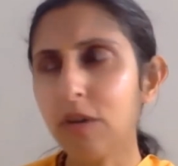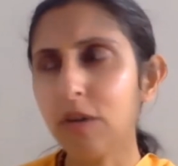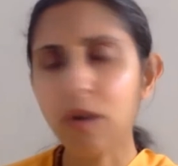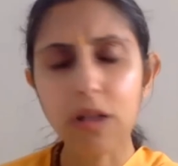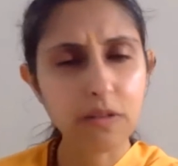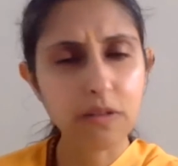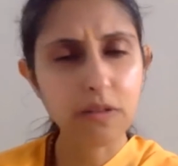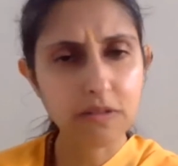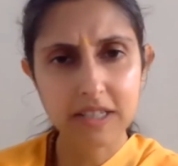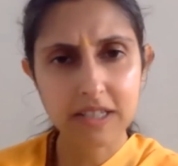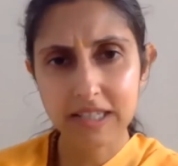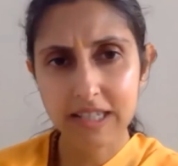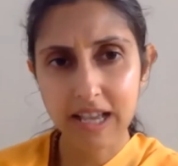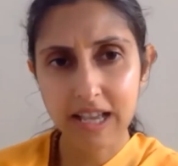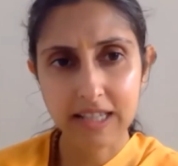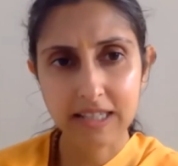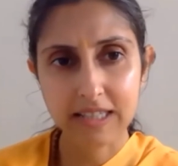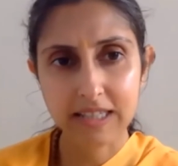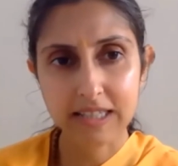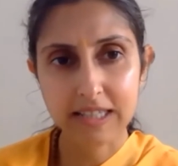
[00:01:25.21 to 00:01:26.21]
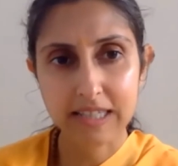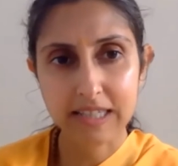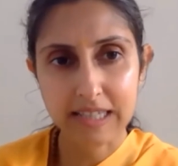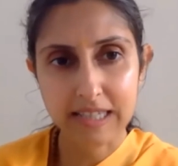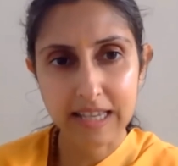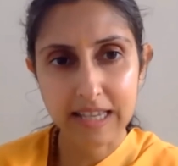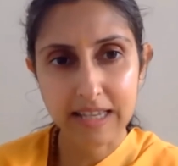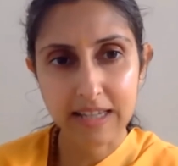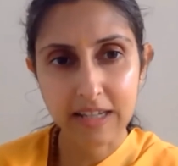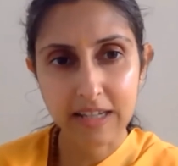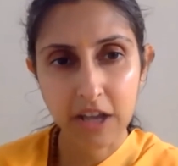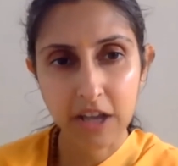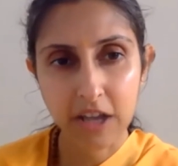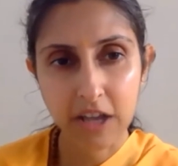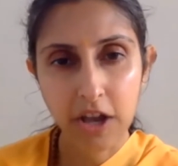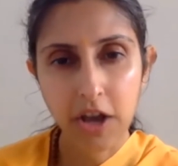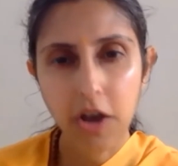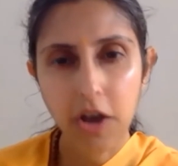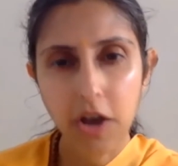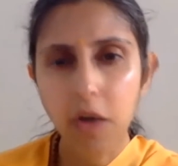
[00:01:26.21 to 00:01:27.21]
all of the sons and said,
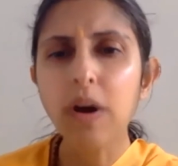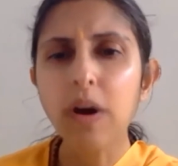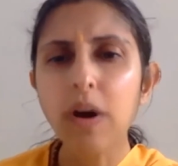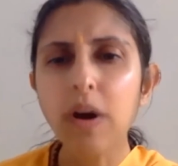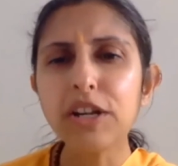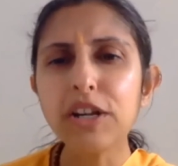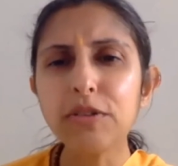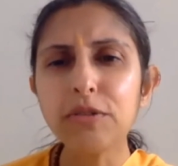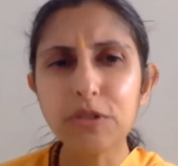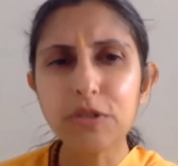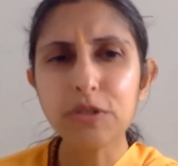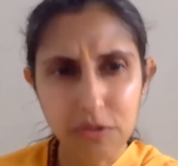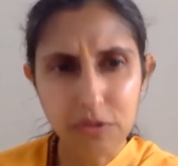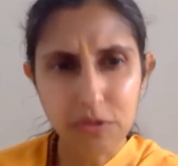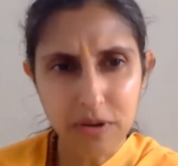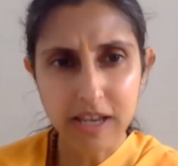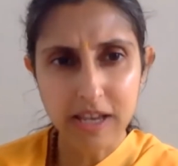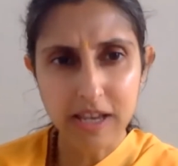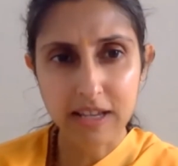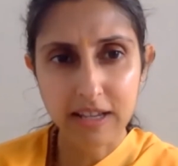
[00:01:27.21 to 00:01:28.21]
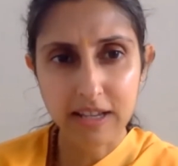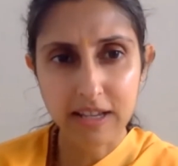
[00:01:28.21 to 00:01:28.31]
What are you doing?